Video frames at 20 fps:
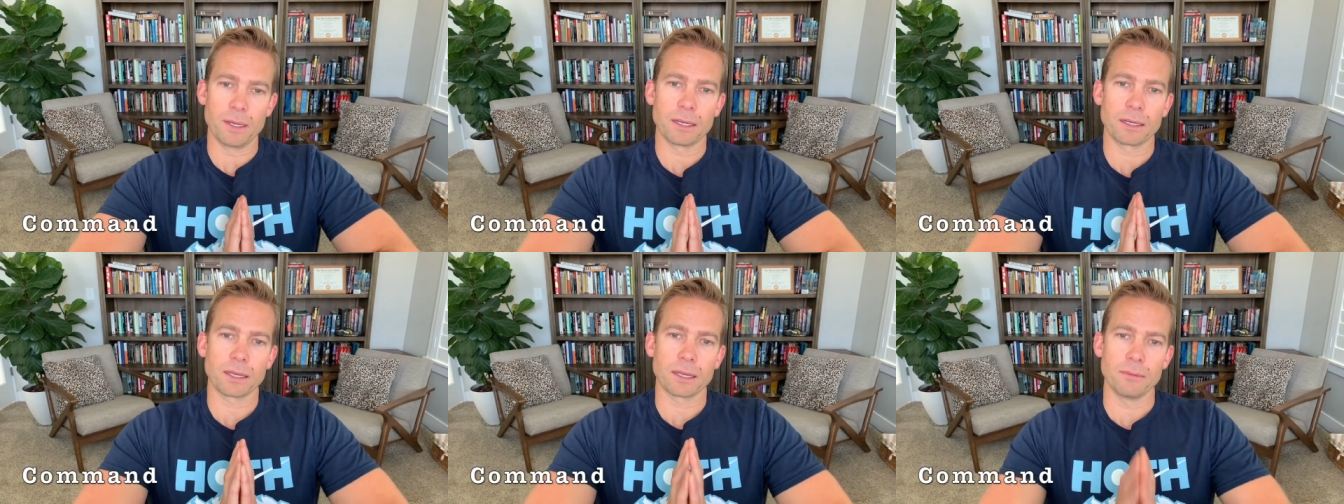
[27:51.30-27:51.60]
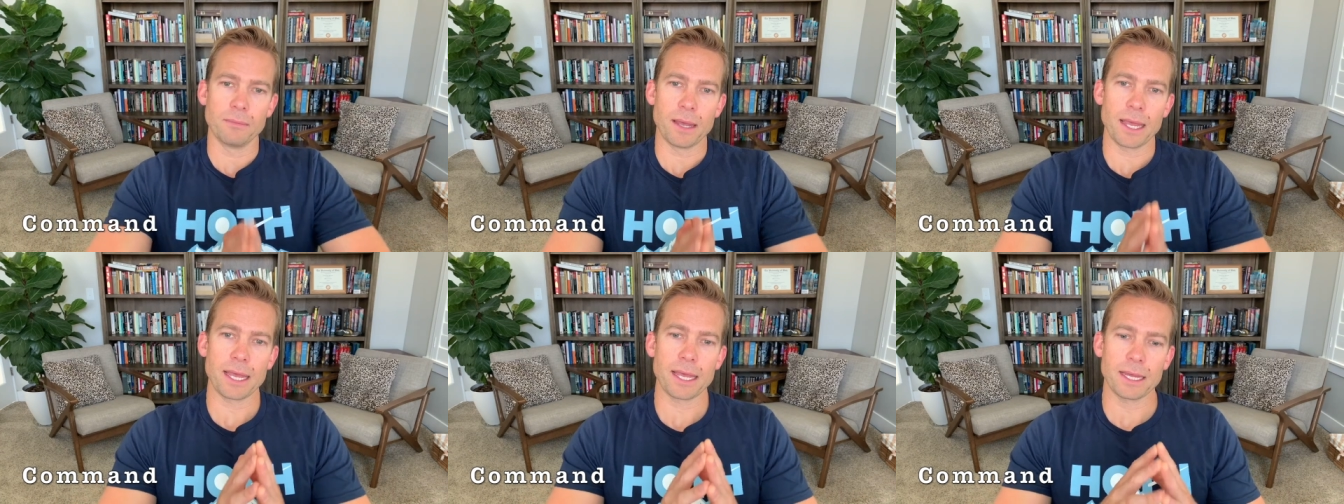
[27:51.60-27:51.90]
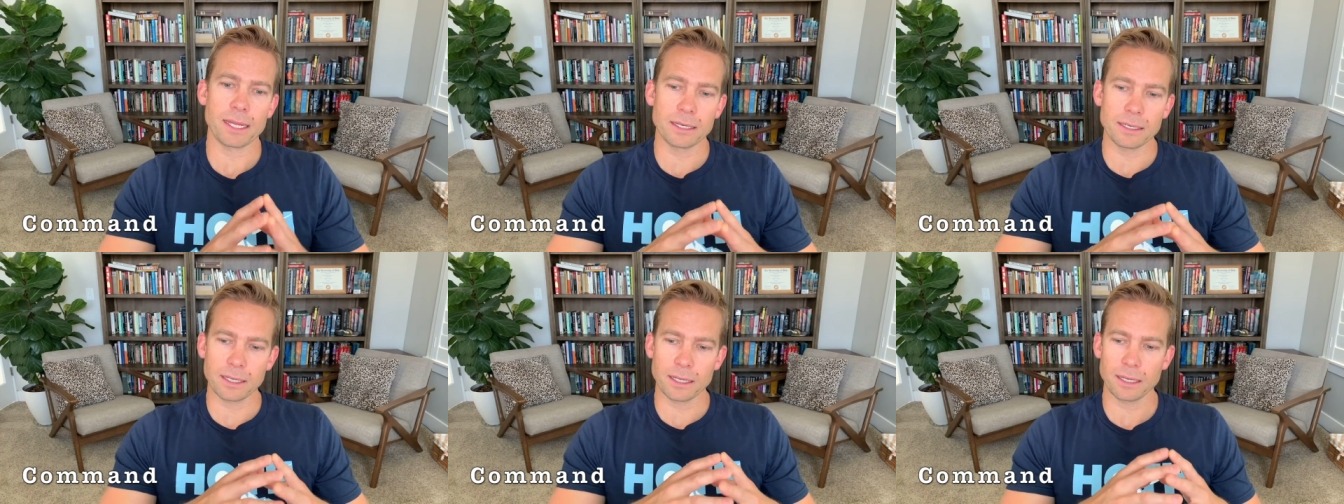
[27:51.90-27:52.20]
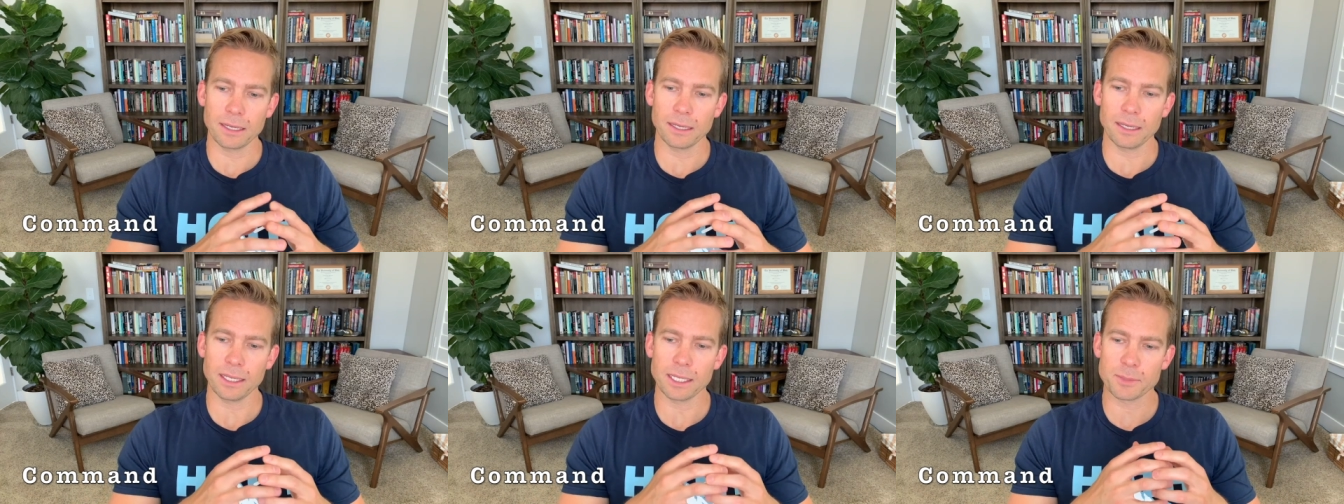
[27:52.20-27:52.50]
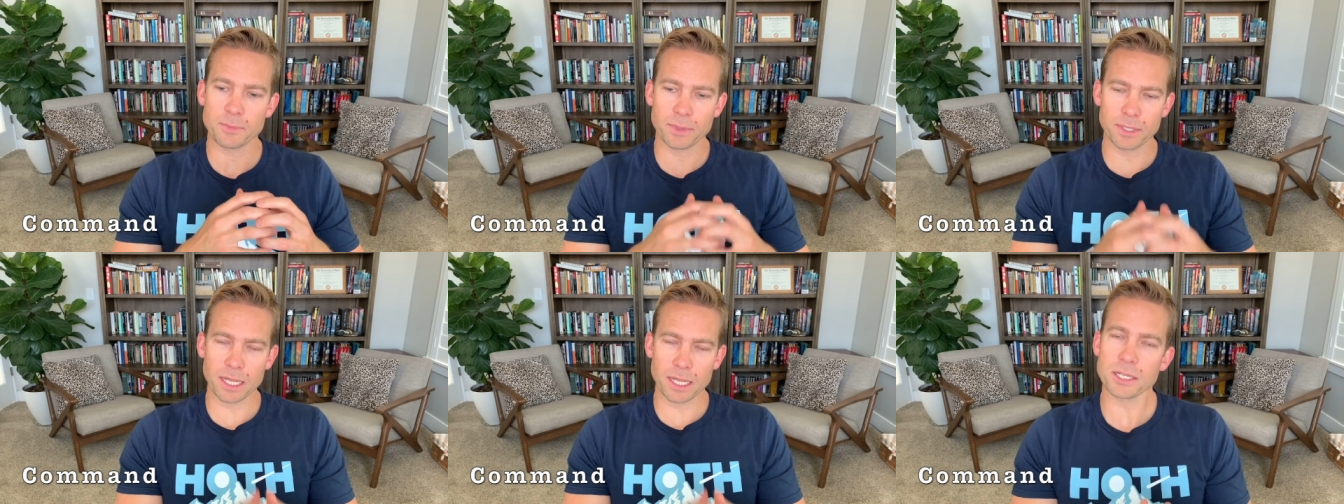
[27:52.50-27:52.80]
Command
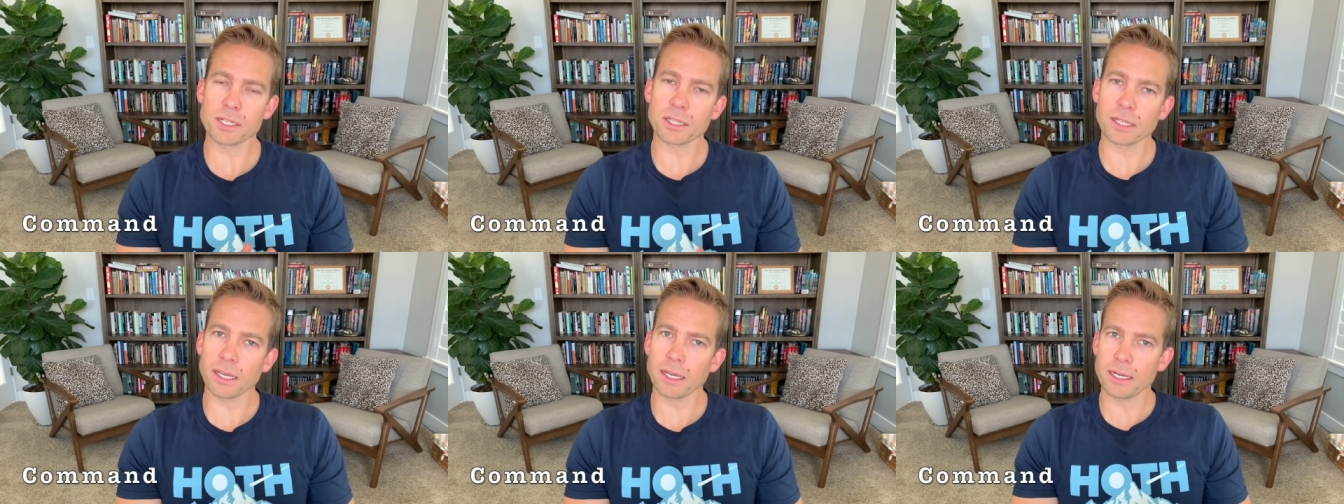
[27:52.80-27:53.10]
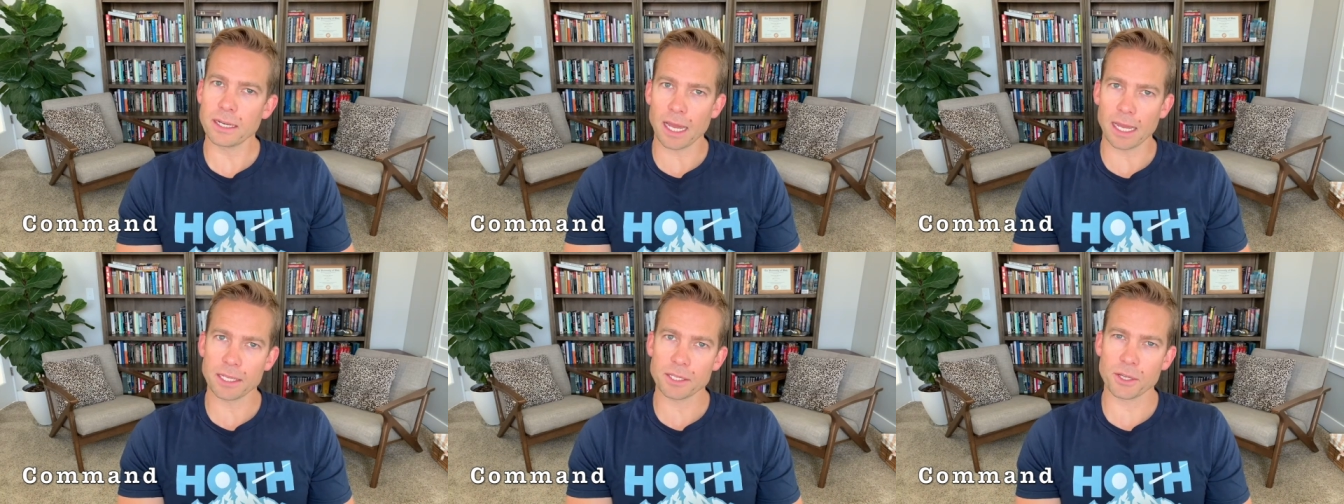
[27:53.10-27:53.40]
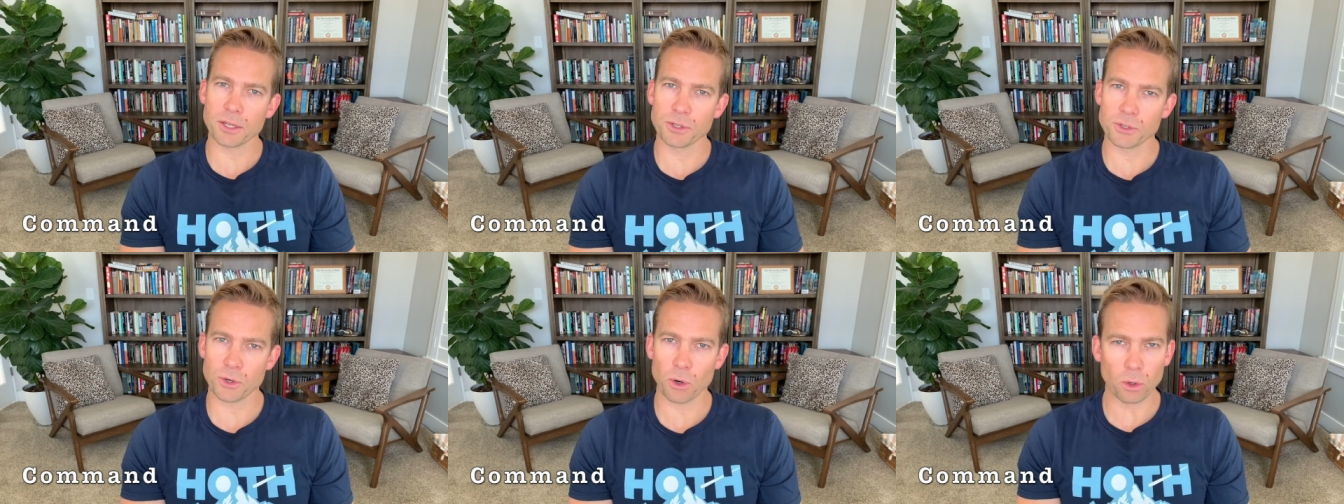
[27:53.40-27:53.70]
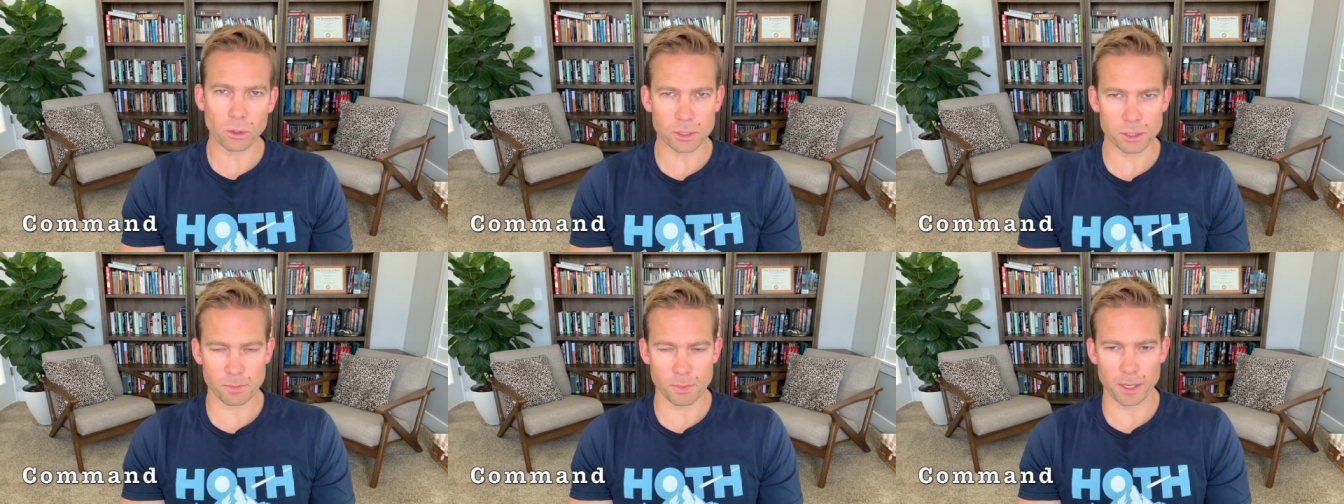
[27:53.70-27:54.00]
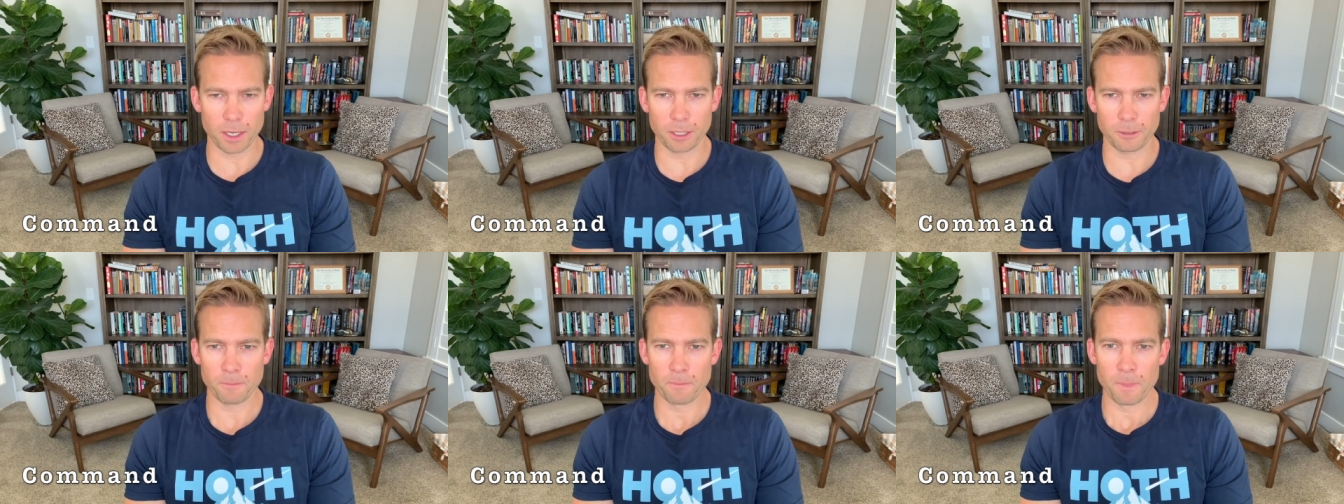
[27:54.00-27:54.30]
is potentially a nice control
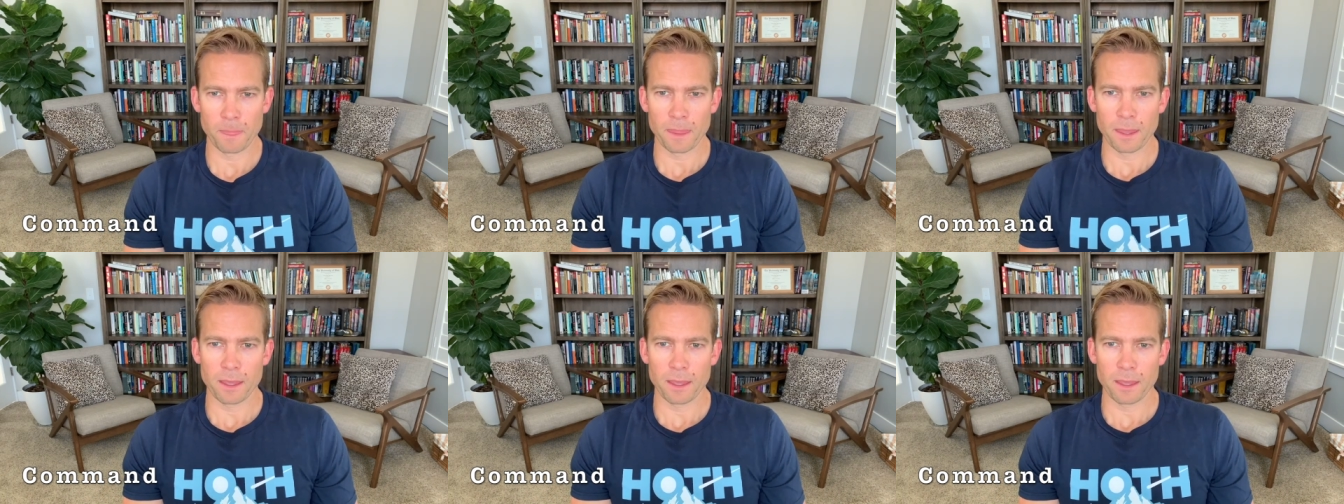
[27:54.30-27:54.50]
spell.